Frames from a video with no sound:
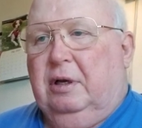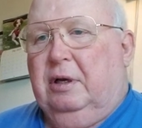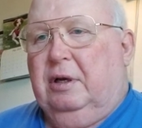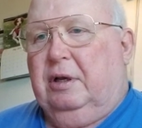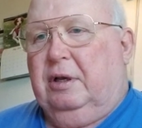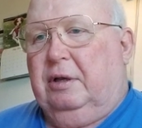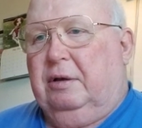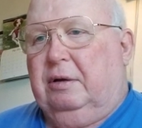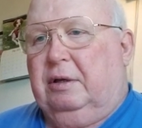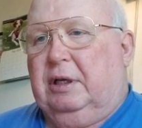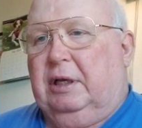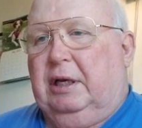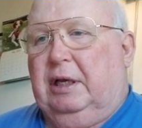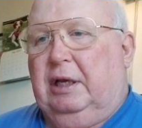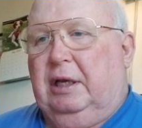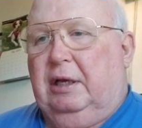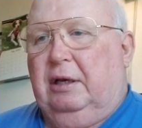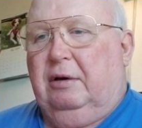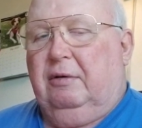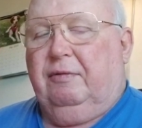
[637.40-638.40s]
You could
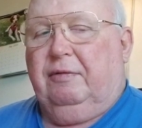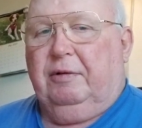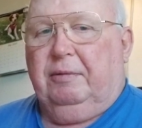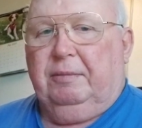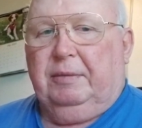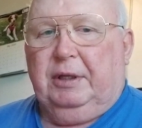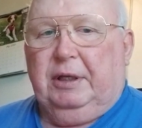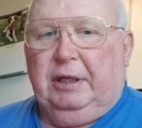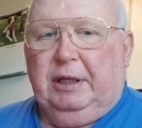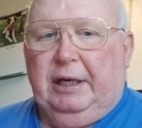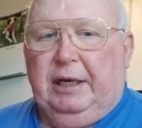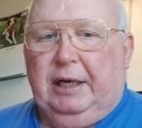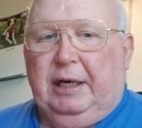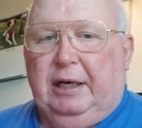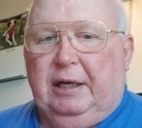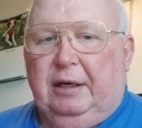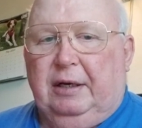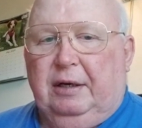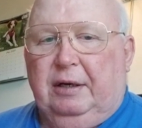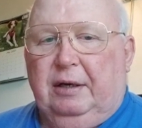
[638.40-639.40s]
eat from the
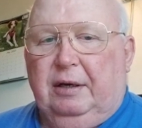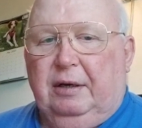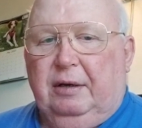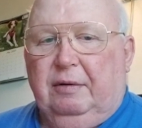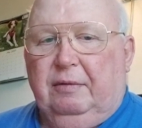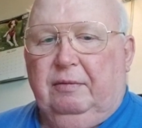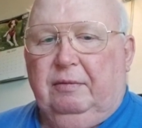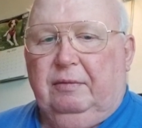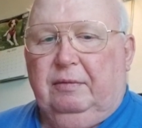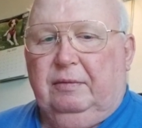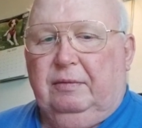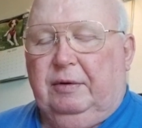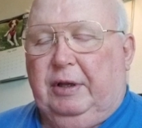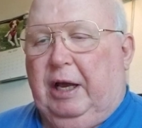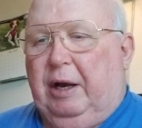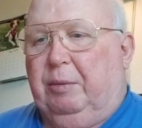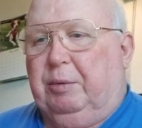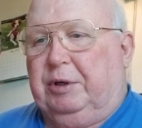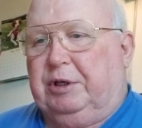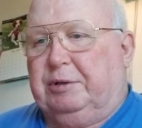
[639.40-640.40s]
land
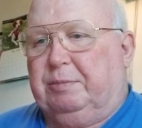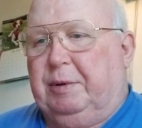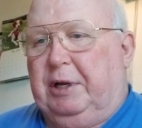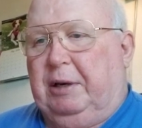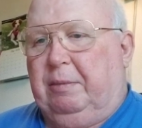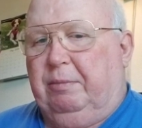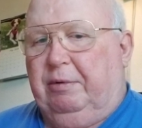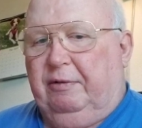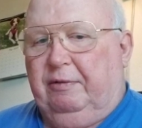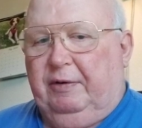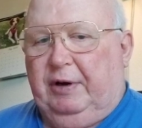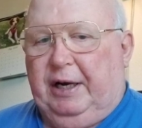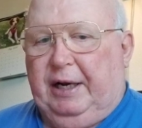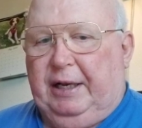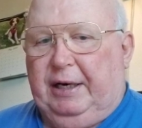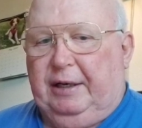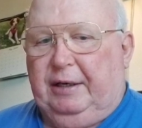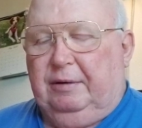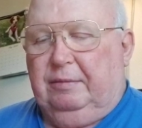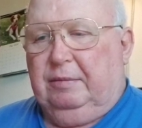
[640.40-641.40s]
that was being
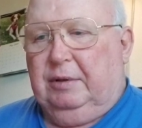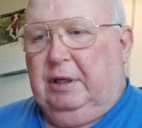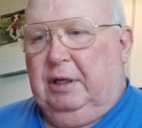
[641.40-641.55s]
provided.